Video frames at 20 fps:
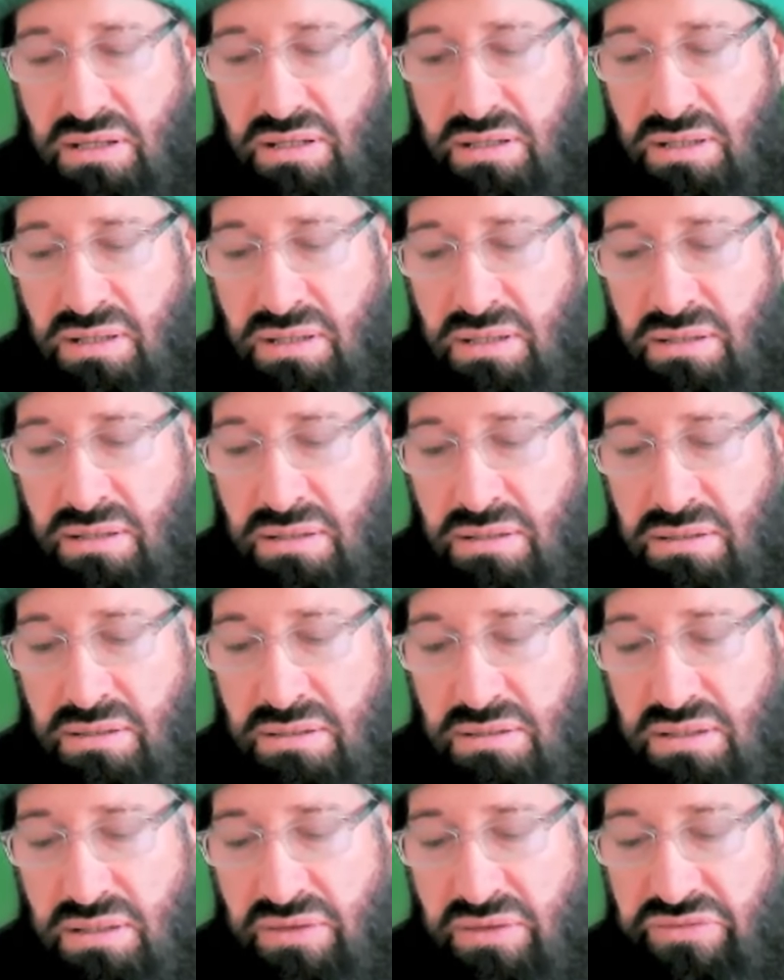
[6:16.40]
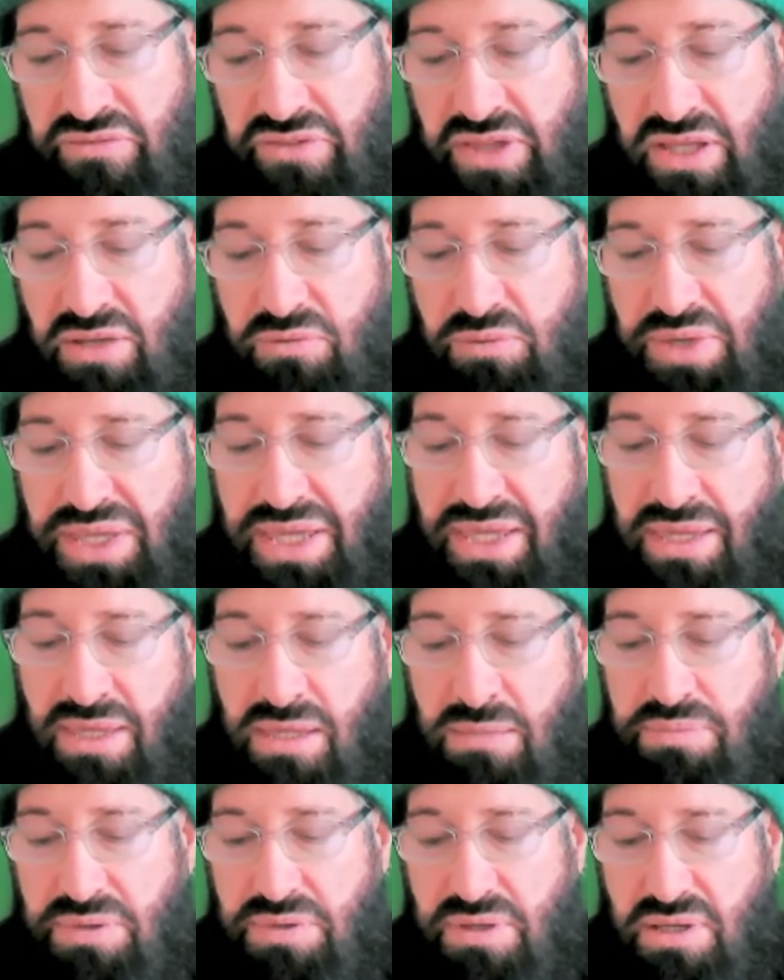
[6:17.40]
a thing we
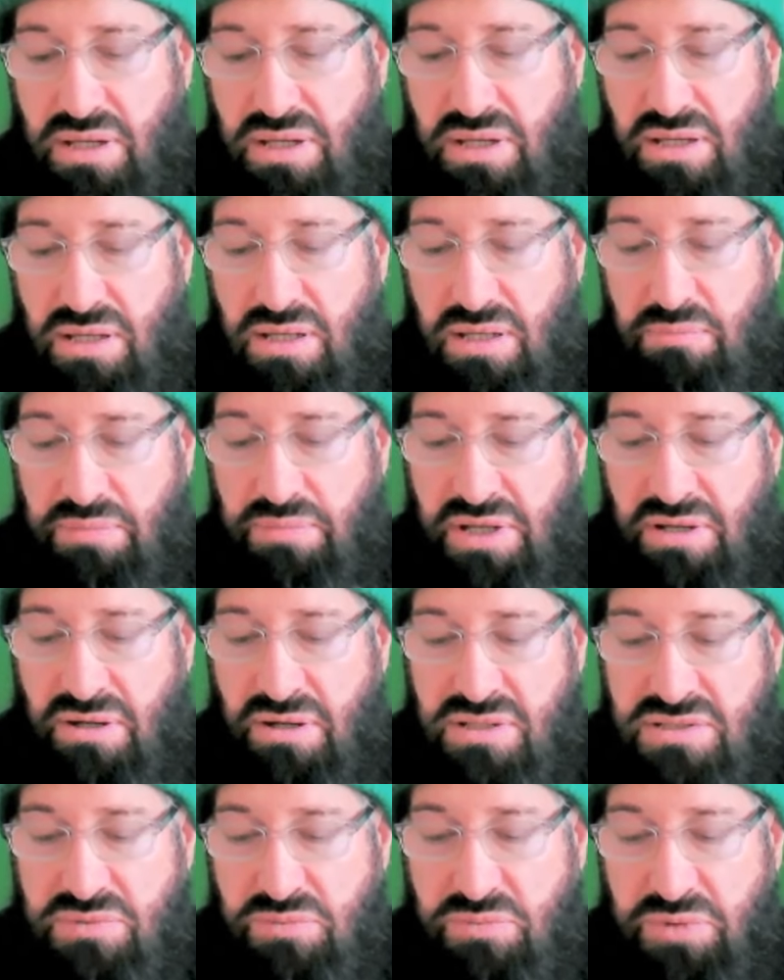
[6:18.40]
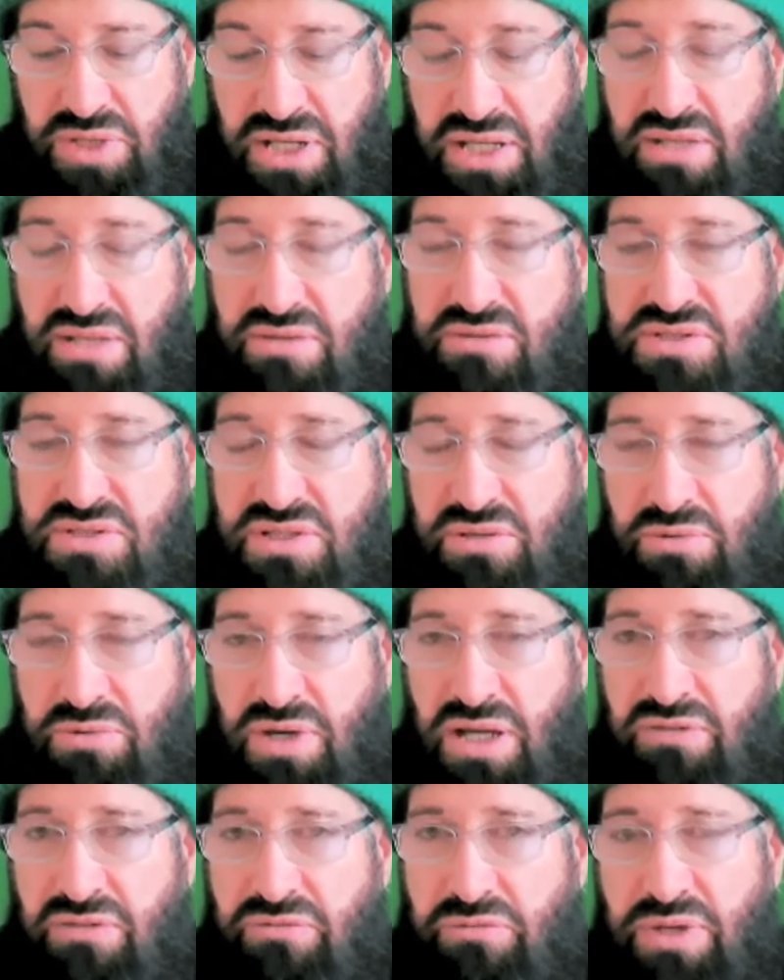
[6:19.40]
keep because we need to
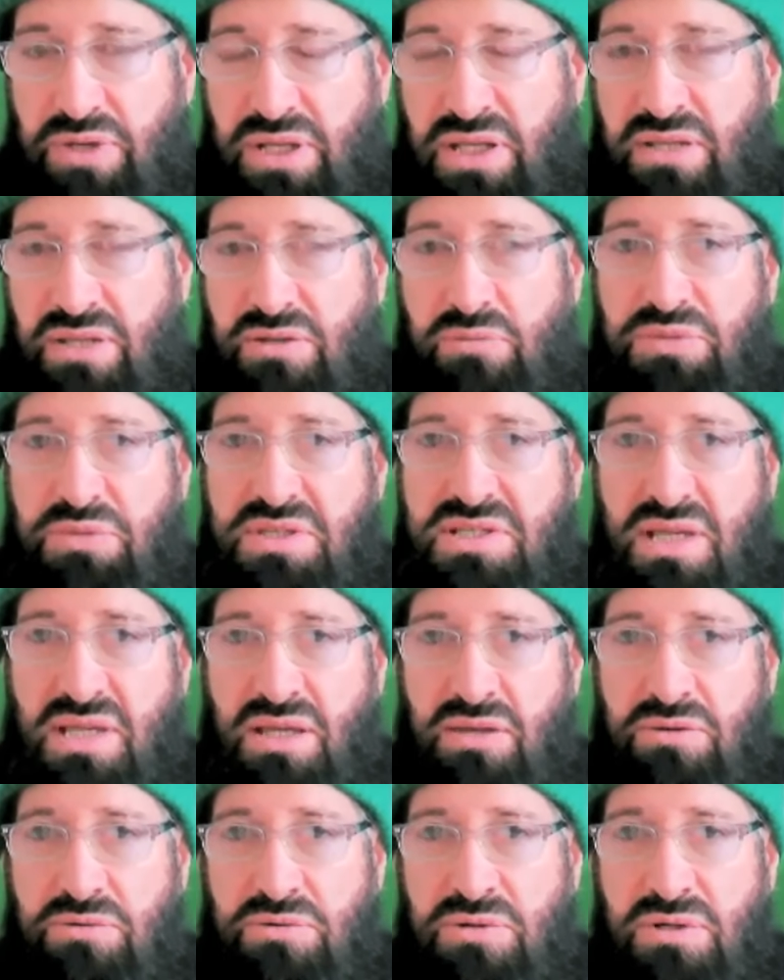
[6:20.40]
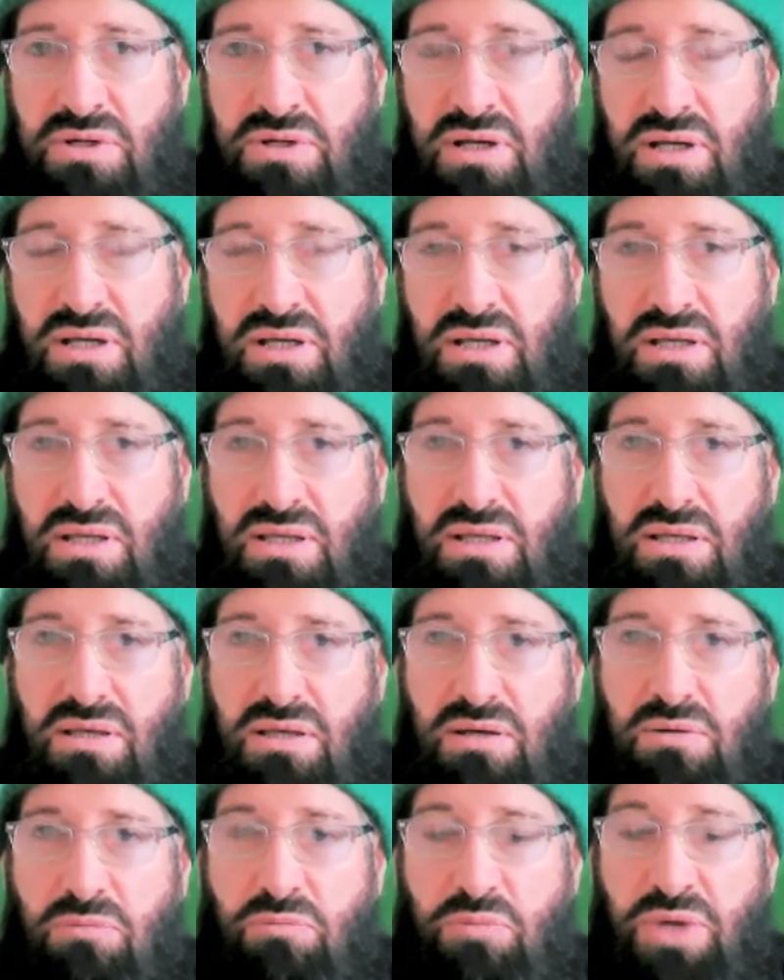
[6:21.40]
survive, we need to be secure,
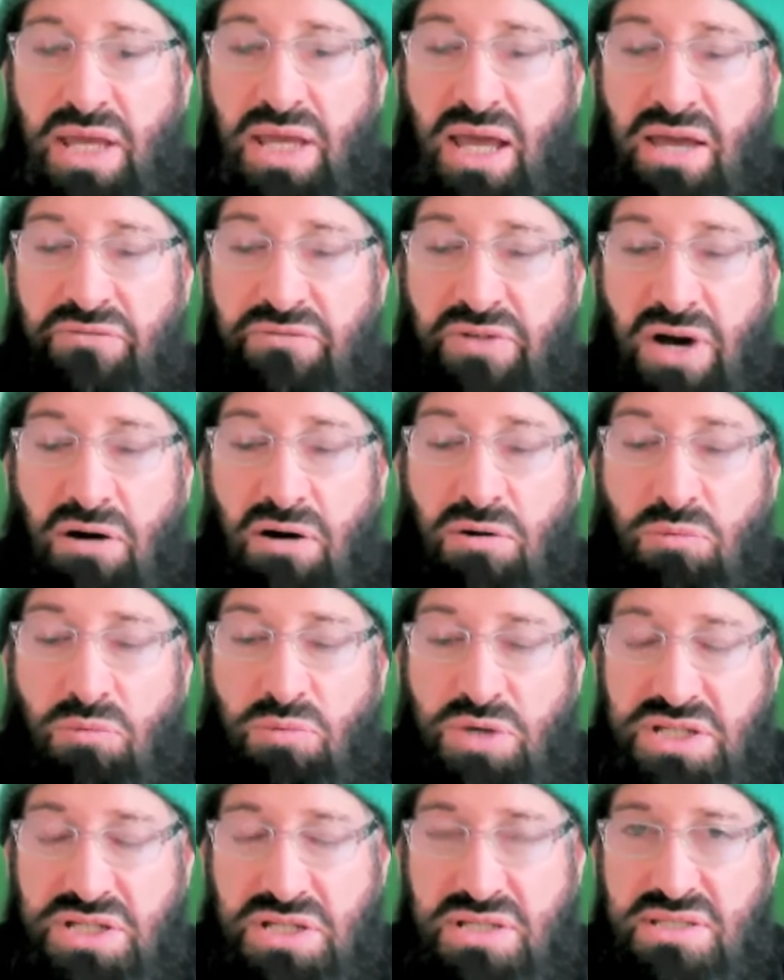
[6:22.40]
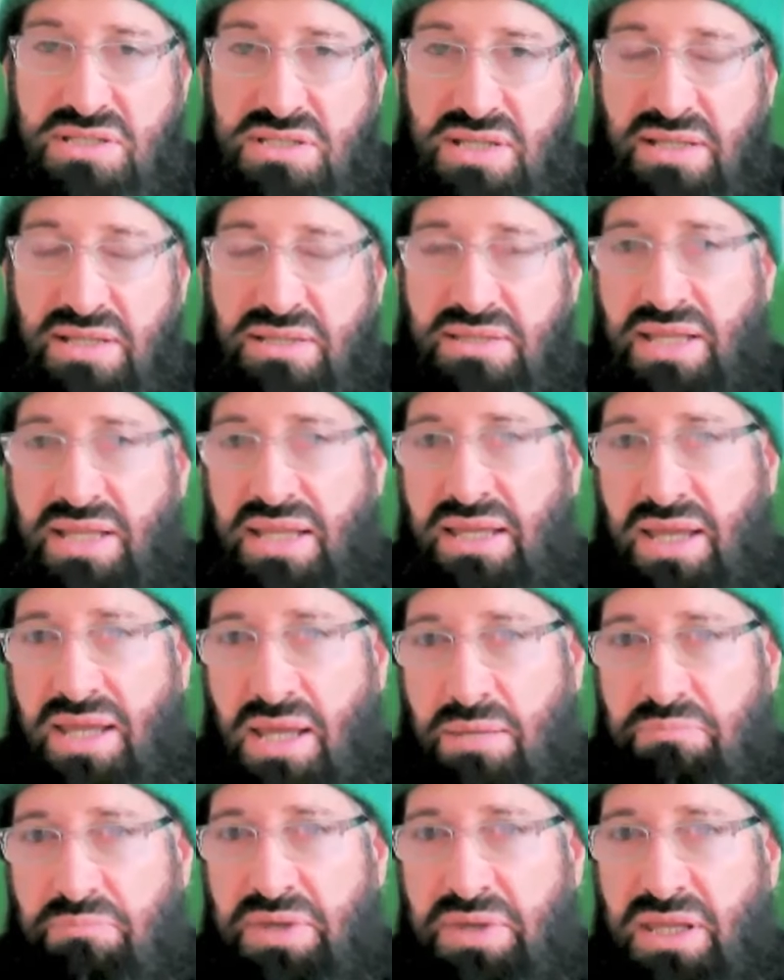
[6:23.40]
we have our wishes and they
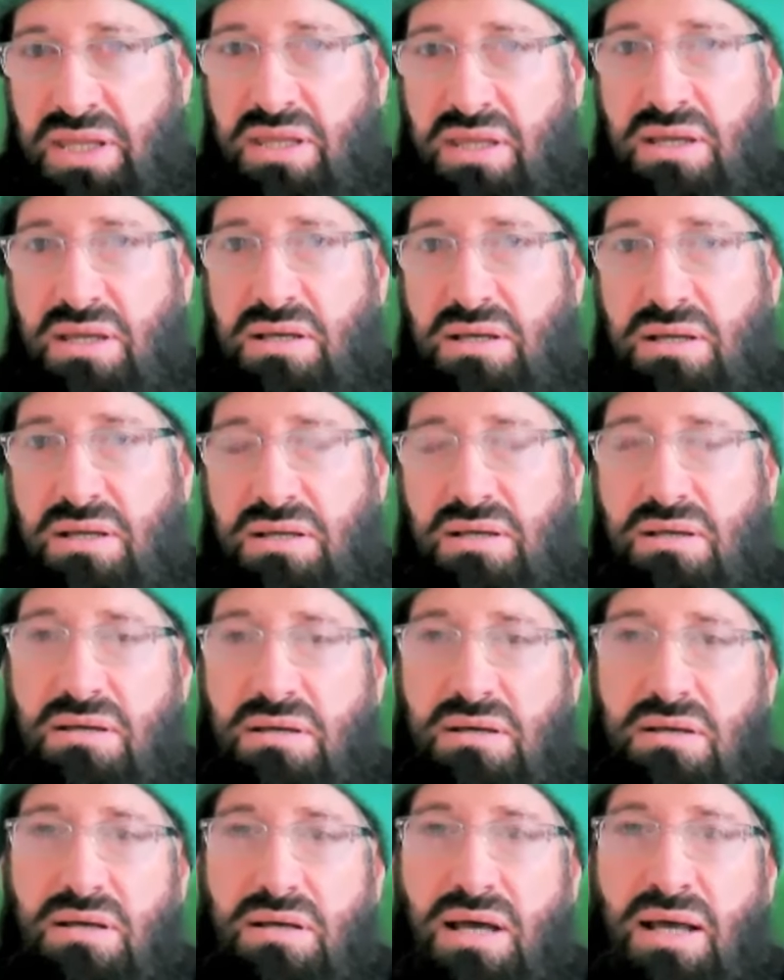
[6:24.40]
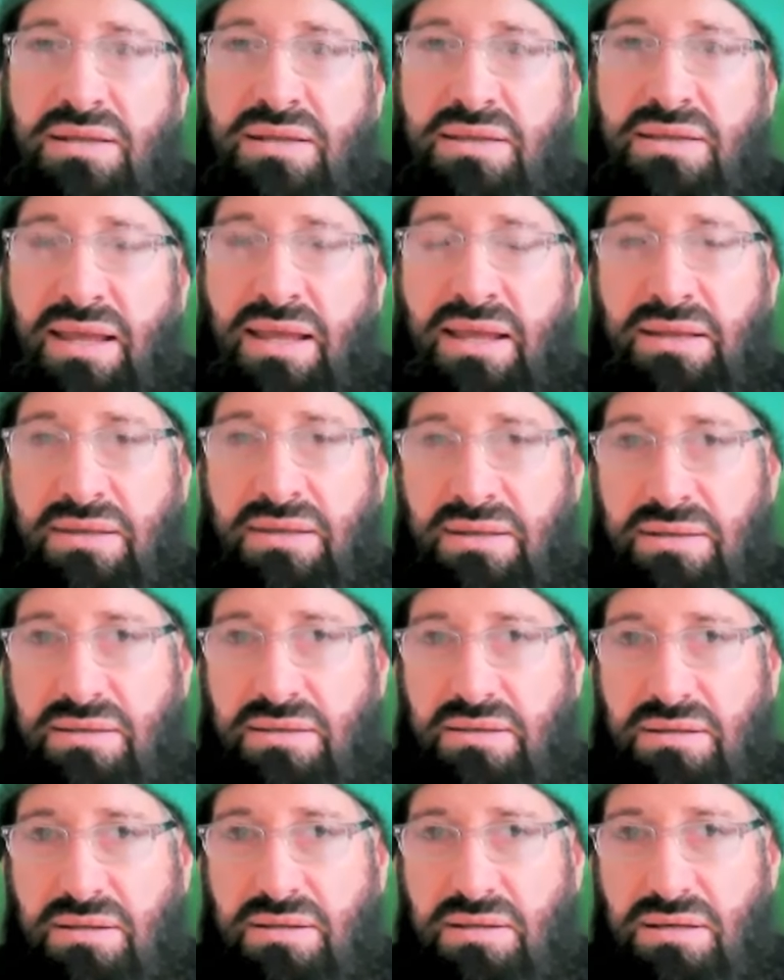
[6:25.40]
can be attained,
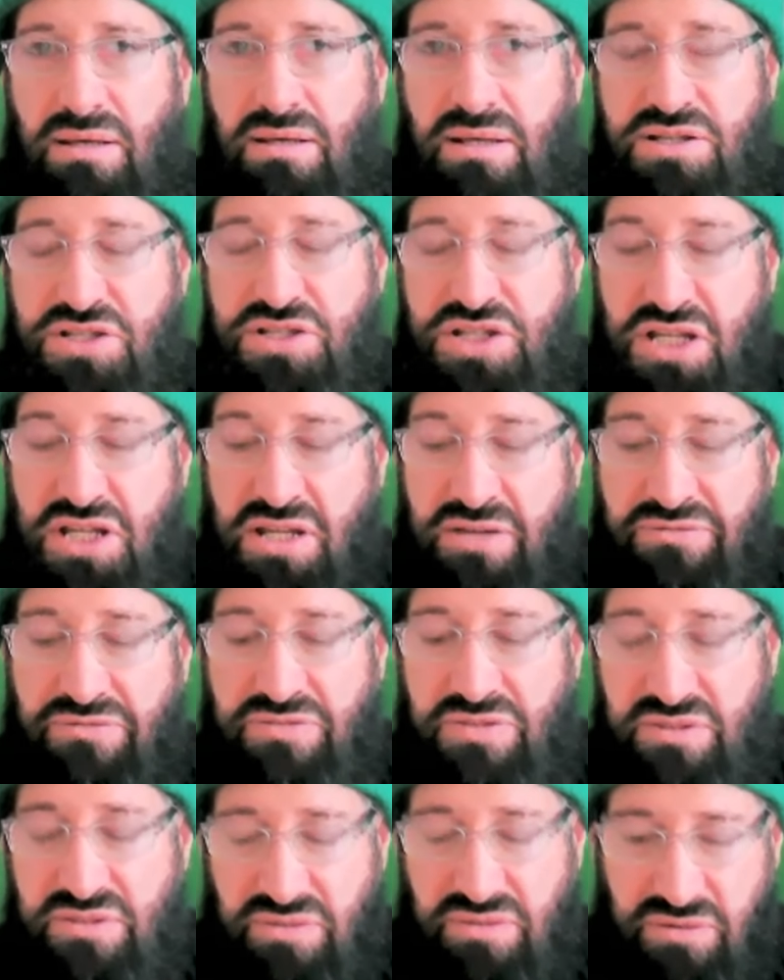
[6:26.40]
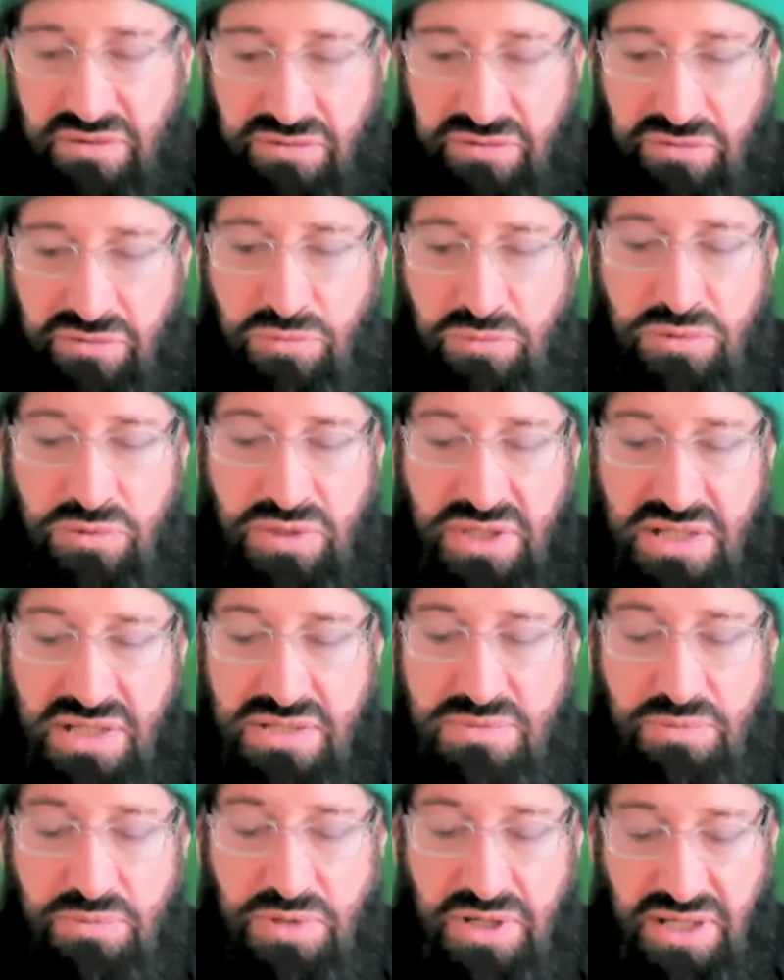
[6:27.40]
achieved through
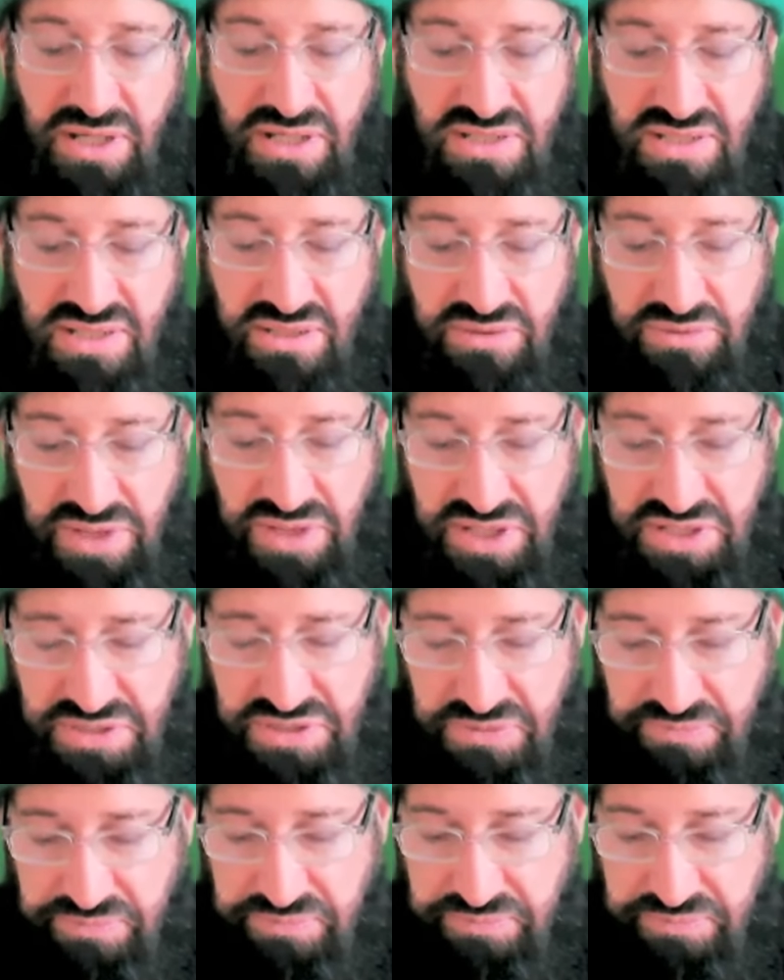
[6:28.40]
this working situation.